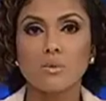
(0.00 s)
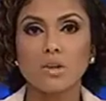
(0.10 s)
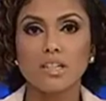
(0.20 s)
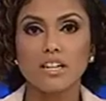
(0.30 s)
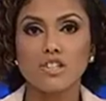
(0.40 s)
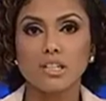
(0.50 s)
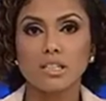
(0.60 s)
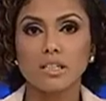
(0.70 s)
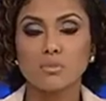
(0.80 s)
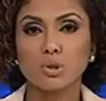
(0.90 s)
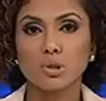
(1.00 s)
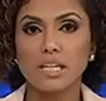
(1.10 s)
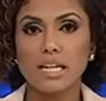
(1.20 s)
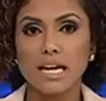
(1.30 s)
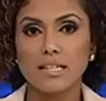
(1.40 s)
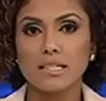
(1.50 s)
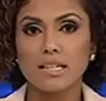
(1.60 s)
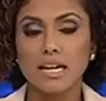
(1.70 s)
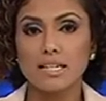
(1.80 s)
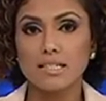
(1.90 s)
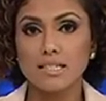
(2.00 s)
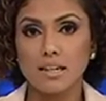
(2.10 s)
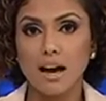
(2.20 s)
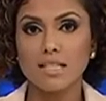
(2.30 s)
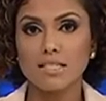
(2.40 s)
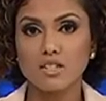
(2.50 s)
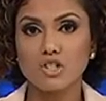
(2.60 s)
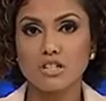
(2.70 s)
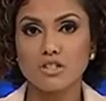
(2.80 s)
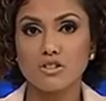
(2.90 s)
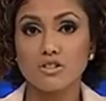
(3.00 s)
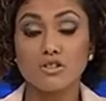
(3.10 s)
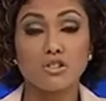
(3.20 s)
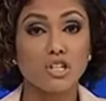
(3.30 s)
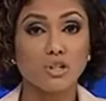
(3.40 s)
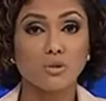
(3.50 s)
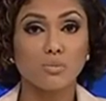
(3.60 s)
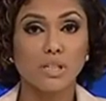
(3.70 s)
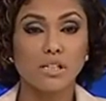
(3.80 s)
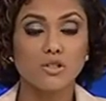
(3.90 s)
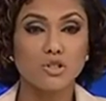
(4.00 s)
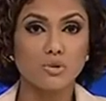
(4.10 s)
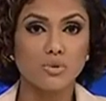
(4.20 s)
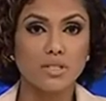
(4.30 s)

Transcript: One Nation leader Pauline Hanson has denied suggestions she could be a dual